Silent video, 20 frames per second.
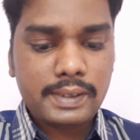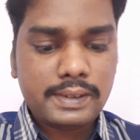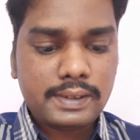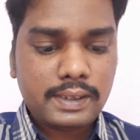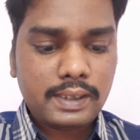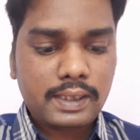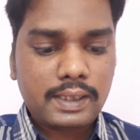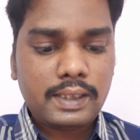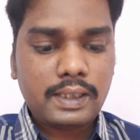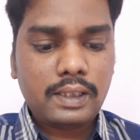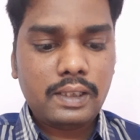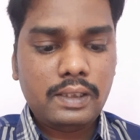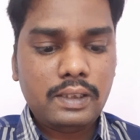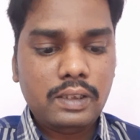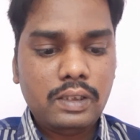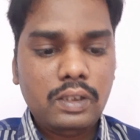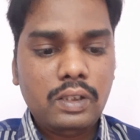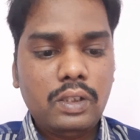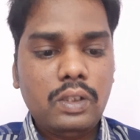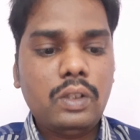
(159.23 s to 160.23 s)
Article
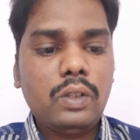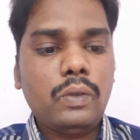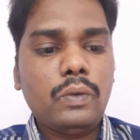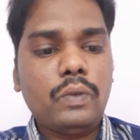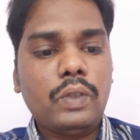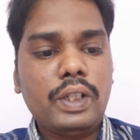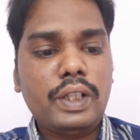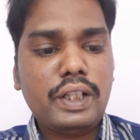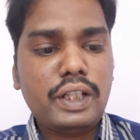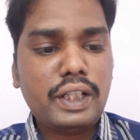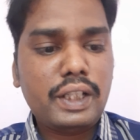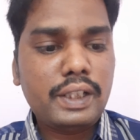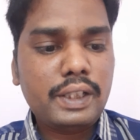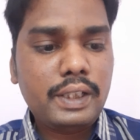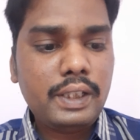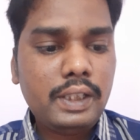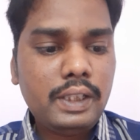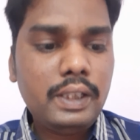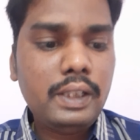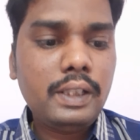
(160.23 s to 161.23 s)

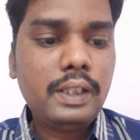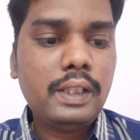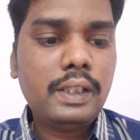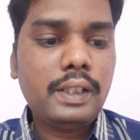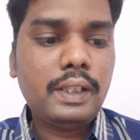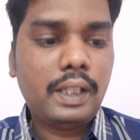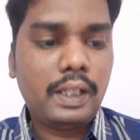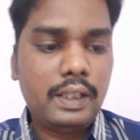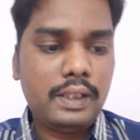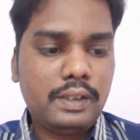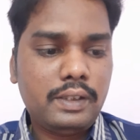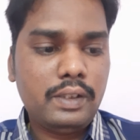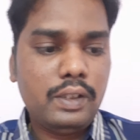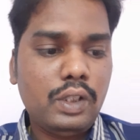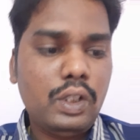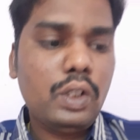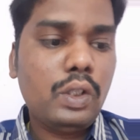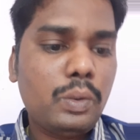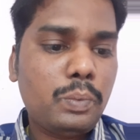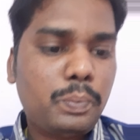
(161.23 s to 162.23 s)
198,
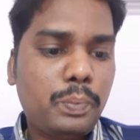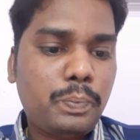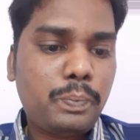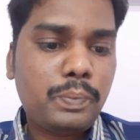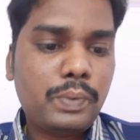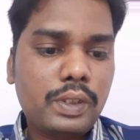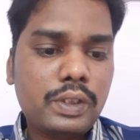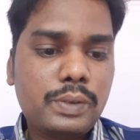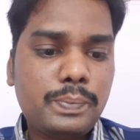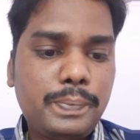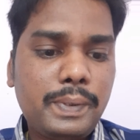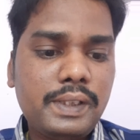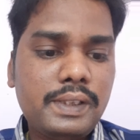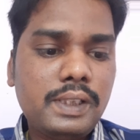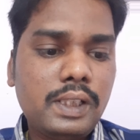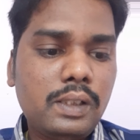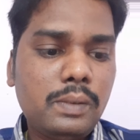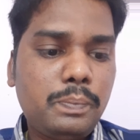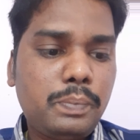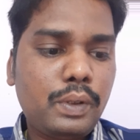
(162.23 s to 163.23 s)

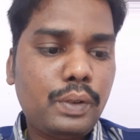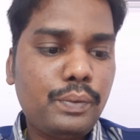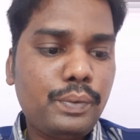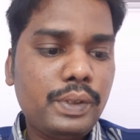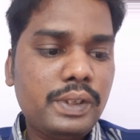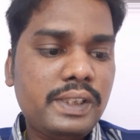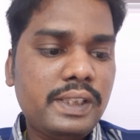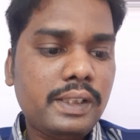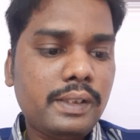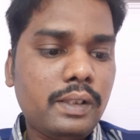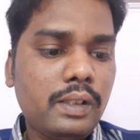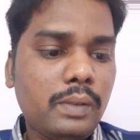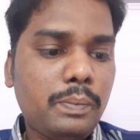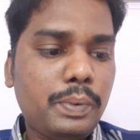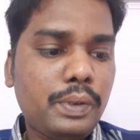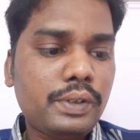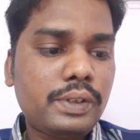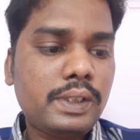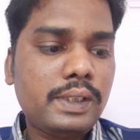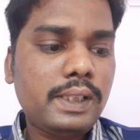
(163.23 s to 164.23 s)
special
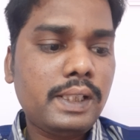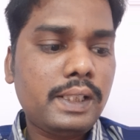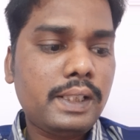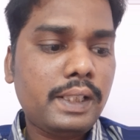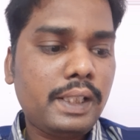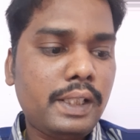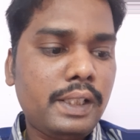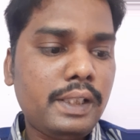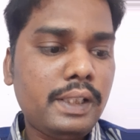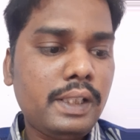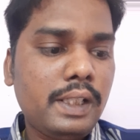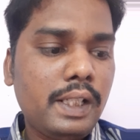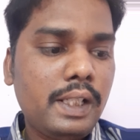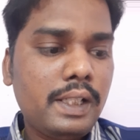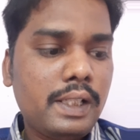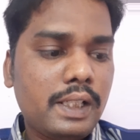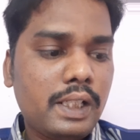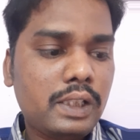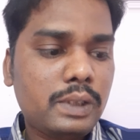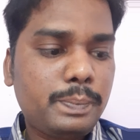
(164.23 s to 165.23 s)
procedure in
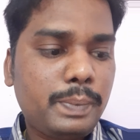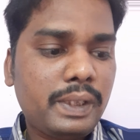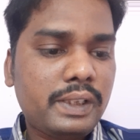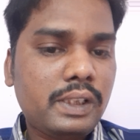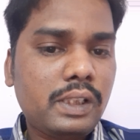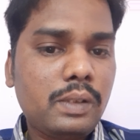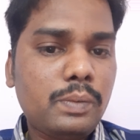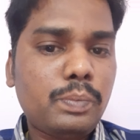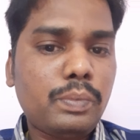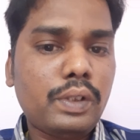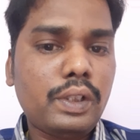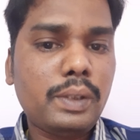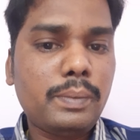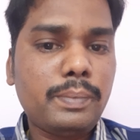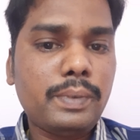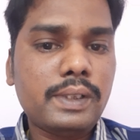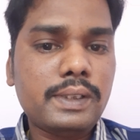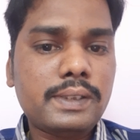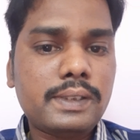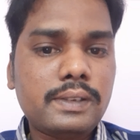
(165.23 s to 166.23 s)
respect of money
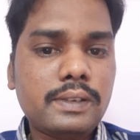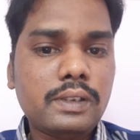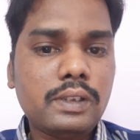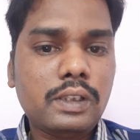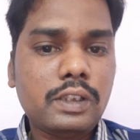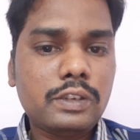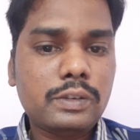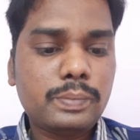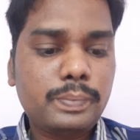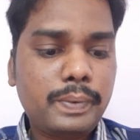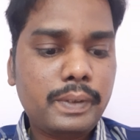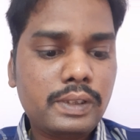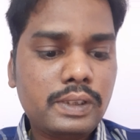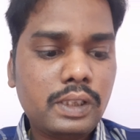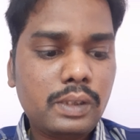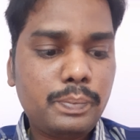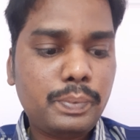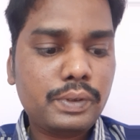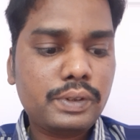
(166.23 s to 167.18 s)
bills. Article